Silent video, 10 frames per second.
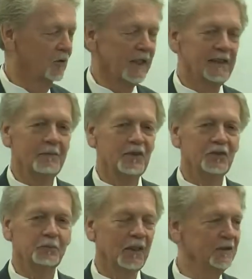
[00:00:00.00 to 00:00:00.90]
Okay, let me
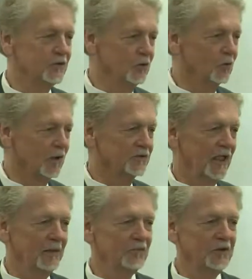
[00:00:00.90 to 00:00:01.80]
explain to you what's
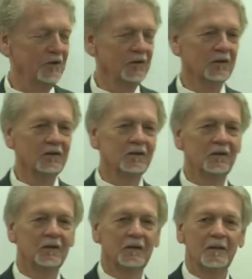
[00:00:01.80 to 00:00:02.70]
happening here.
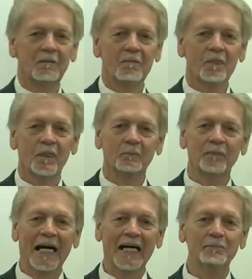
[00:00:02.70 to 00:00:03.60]
The
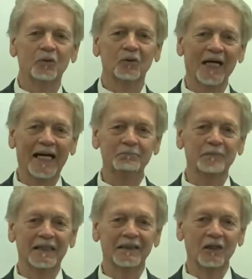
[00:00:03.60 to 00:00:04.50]
Bible
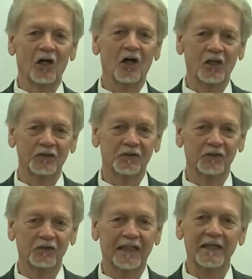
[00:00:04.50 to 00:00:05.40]
had been
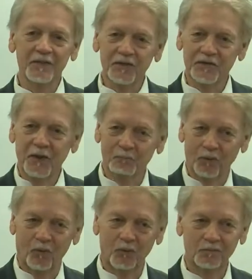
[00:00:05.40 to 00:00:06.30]
lost in the
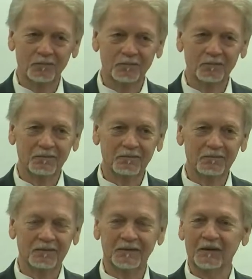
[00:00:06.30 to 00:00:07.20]
temple.
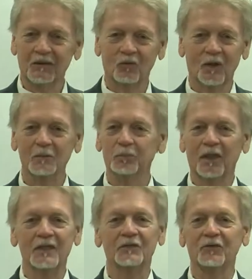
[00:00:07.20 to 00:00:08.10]
What a
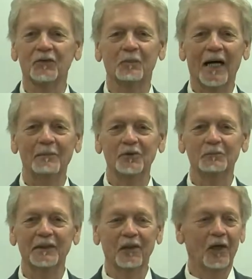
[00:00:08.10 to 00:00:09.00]
place for the Bible to
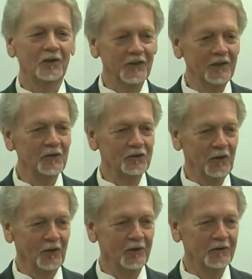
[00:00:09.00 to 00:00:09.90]
be lost in the
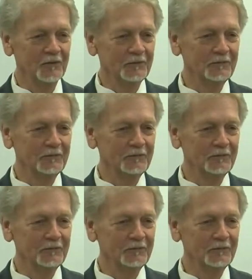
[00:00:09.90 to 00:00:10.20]
church.